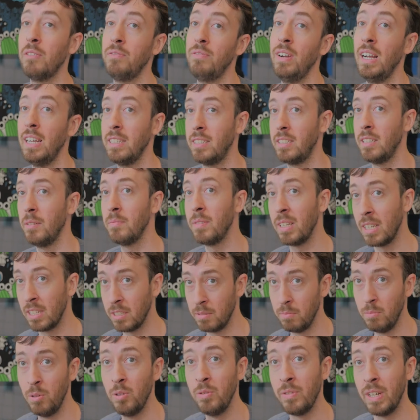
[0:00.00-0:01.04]
fast something
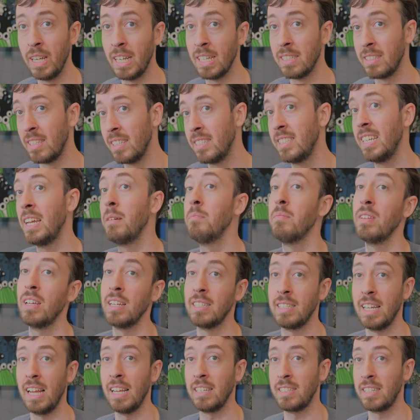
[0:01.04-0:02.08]
is moving is the same thing
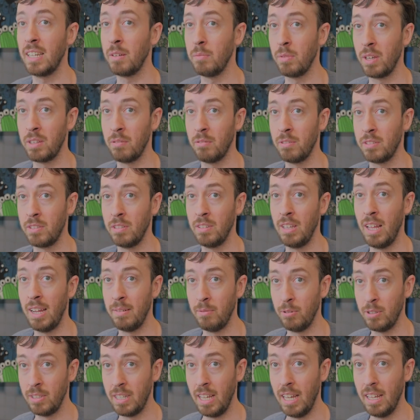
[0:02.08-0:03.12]
as asking whether it's alive
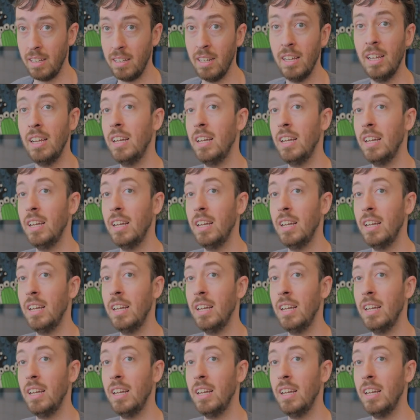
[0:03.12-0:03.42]
or dead.